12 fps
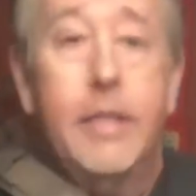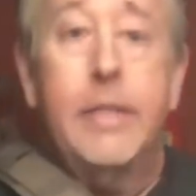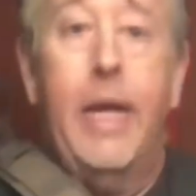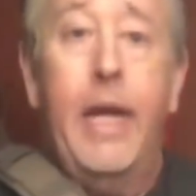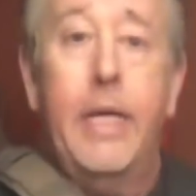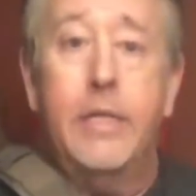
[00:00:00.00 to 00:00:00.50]

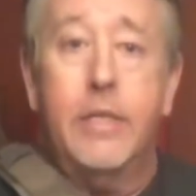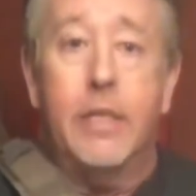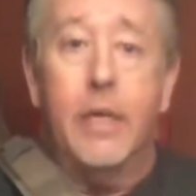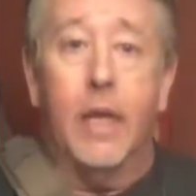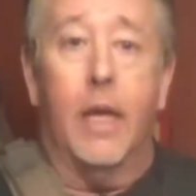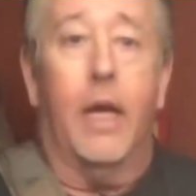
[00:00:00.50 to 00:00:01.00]
stays
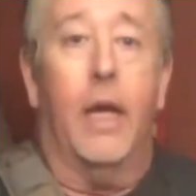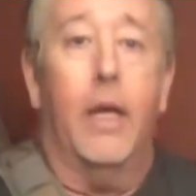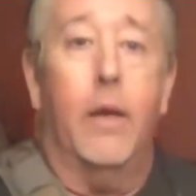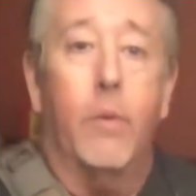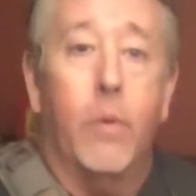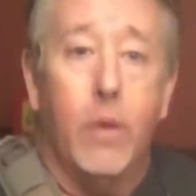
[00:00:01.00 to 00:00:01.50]

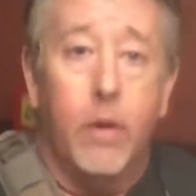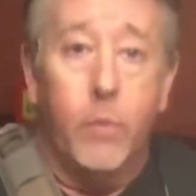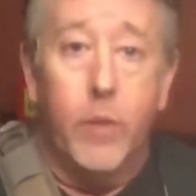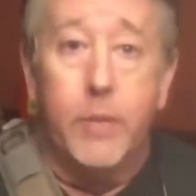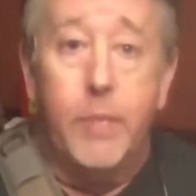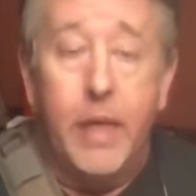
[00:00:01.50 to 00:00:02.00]

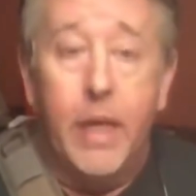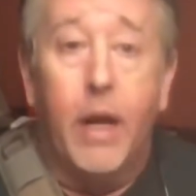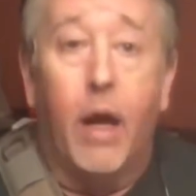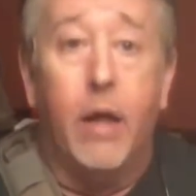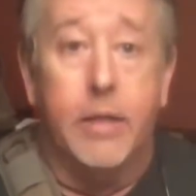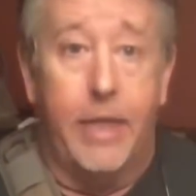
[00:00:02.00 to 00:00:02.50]
with me at
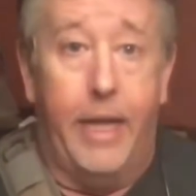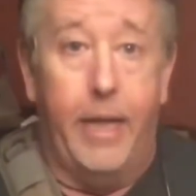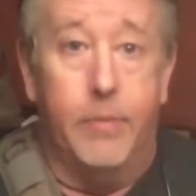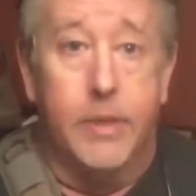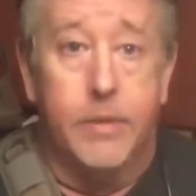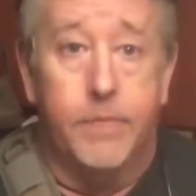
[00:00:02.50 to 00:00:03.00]
all
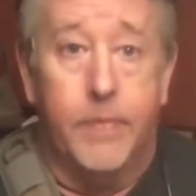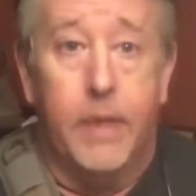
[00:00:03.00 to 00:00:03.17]
times.